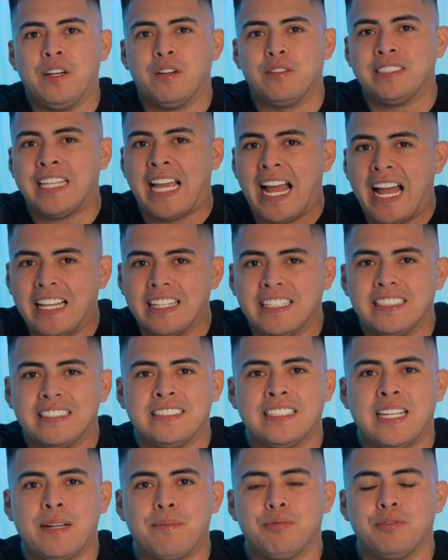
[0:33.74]
talent
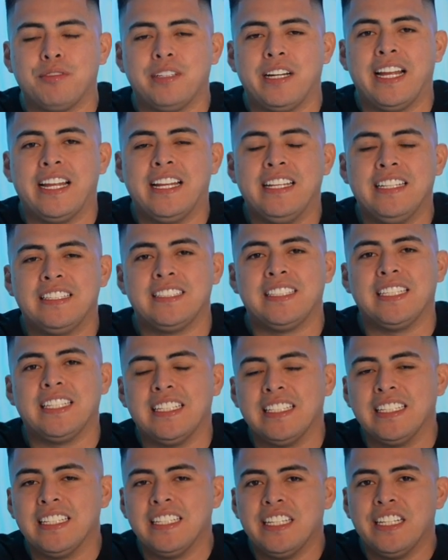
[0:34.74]
separates,
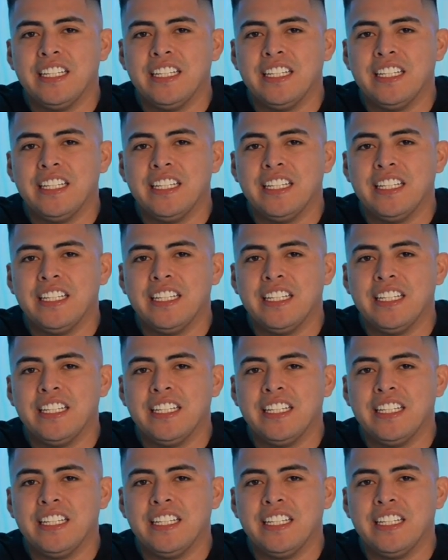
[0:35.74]
and